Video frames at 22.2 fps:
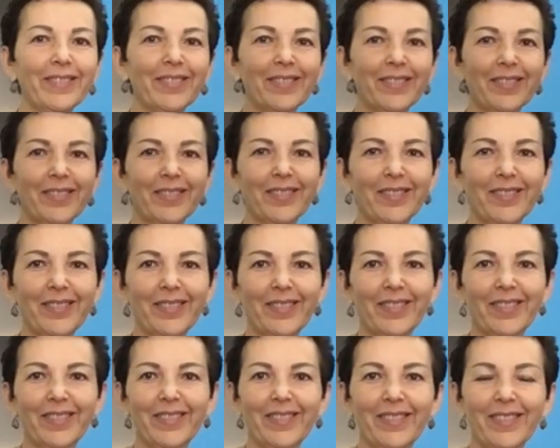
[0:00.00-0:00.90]

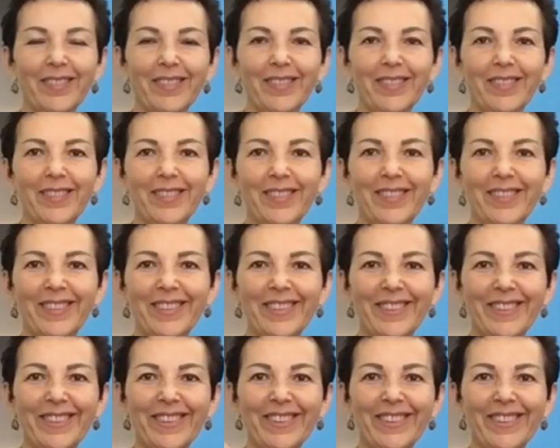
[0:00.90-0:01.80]

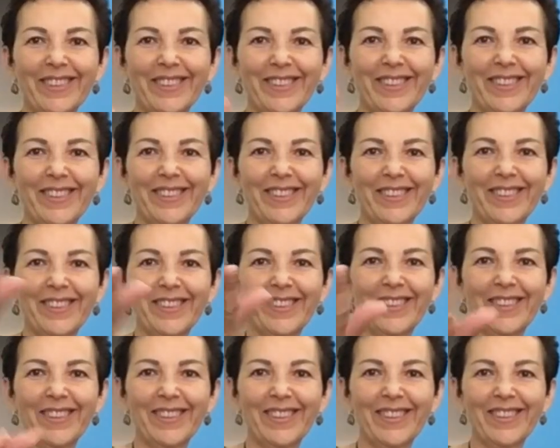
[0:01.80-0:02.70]

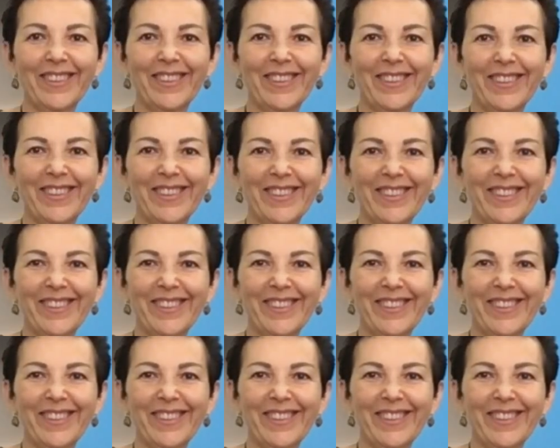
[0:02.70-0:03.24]
(not speaking)